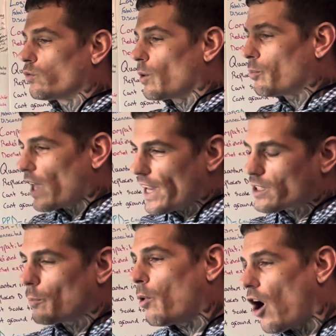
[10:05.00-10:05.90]
replace
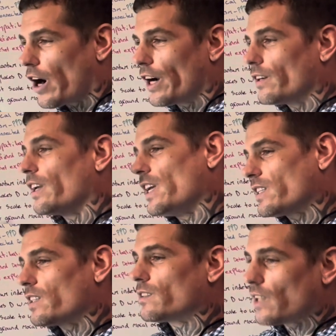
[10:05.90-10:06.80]
a part,
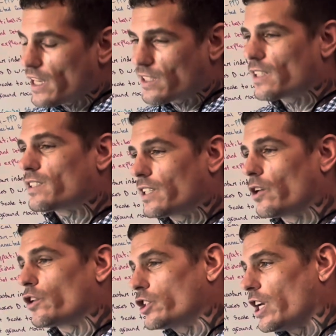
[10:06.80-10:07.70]
is it
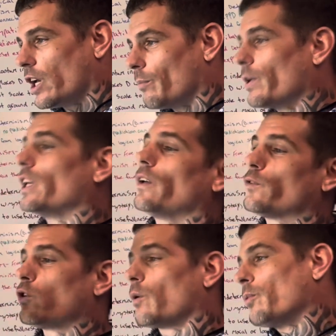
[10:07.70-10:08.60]
still the ship? And if
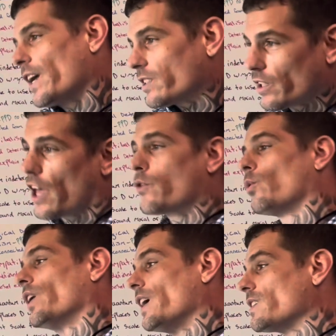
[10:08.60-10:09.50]
you replace another
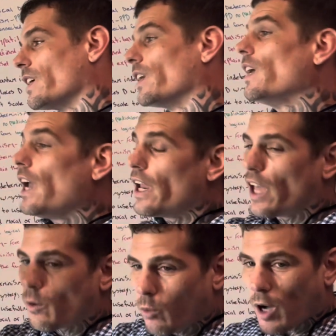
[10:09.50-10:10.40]
one, is it? And
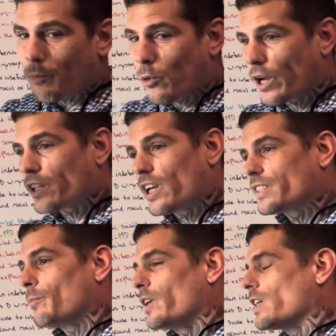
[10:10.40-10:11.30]
at what point does
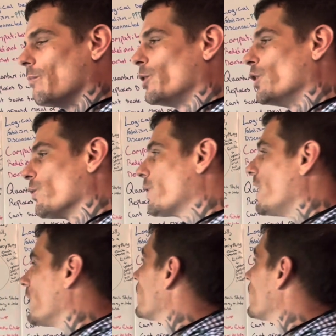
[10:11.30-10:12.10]
it become a new thing?